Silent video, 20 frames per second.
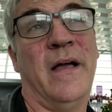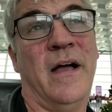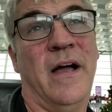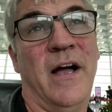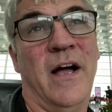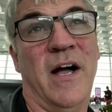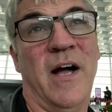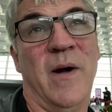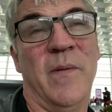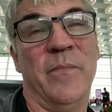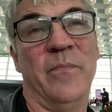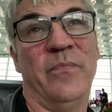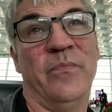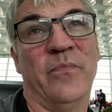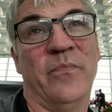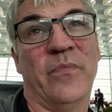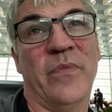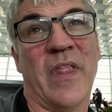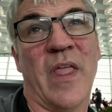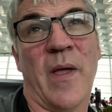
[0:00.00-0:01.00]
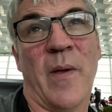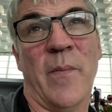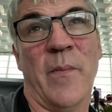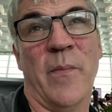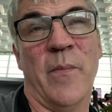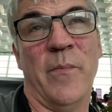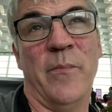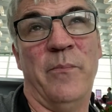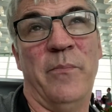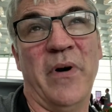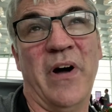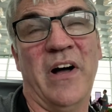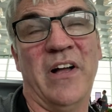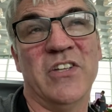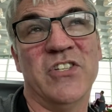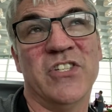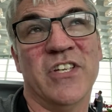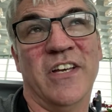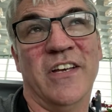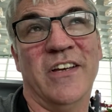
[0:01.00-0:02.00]

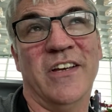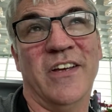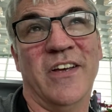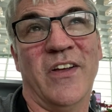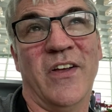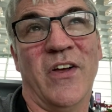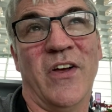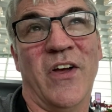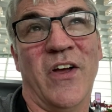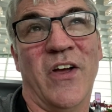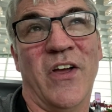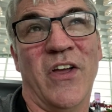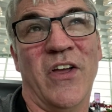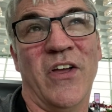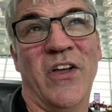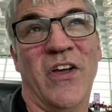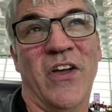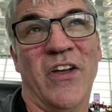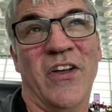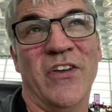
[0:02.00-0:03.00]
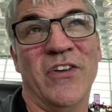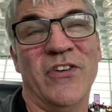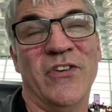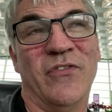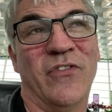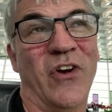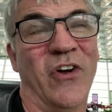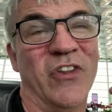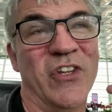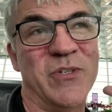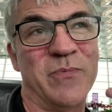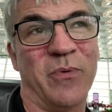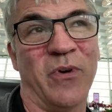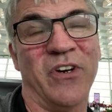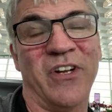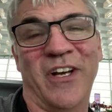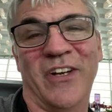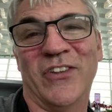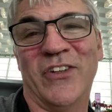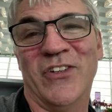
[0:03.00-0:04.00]
But you've got this
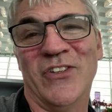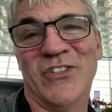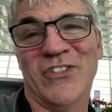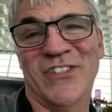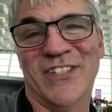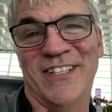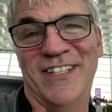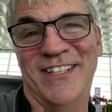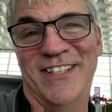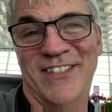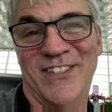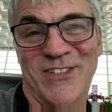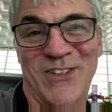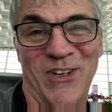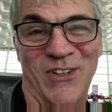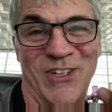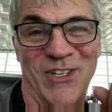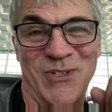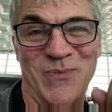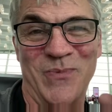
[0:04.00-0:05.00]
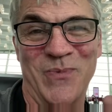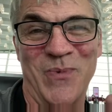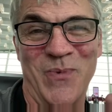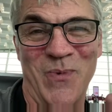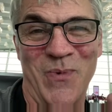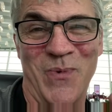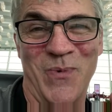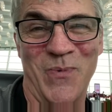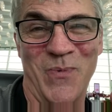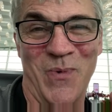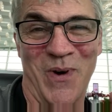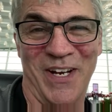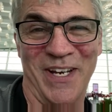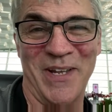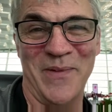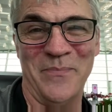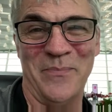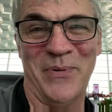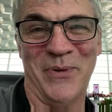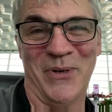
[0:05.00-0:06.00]
product that's got this one
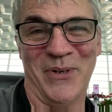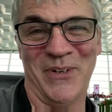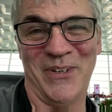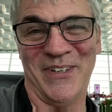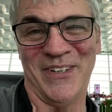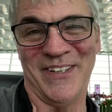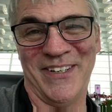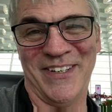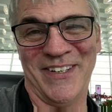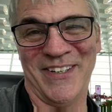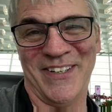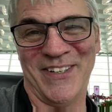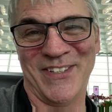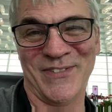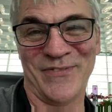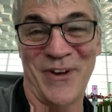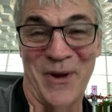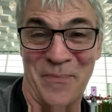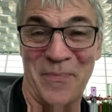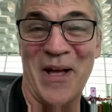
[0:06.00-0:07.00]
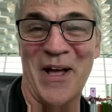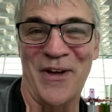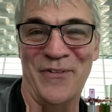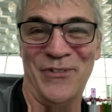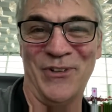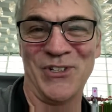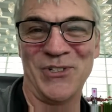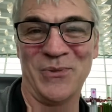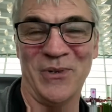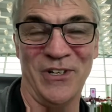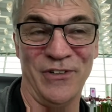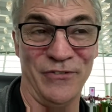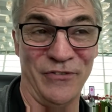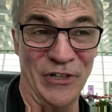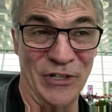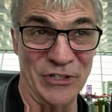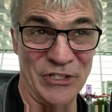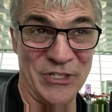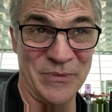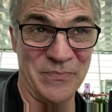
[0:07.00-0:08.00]
input. It's very powerful, 12
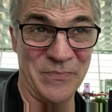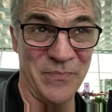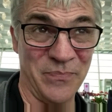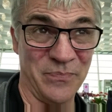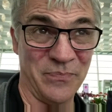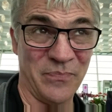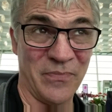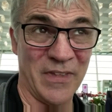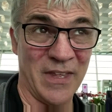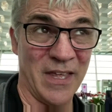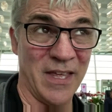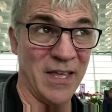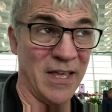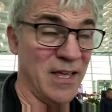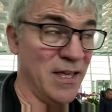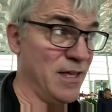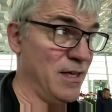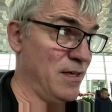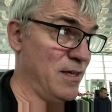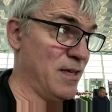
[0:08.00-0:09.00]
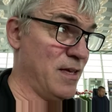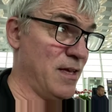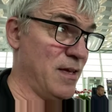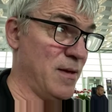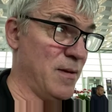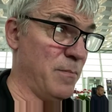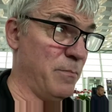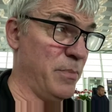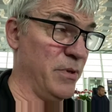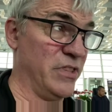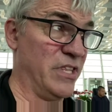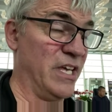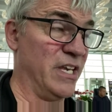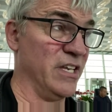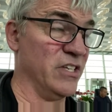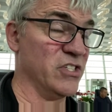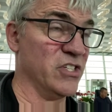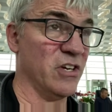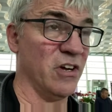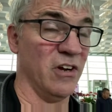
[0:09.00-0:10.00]
volts. But then
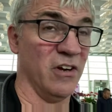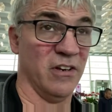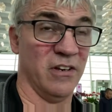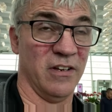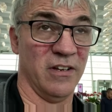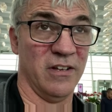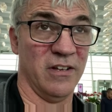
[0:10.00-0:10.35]
it's got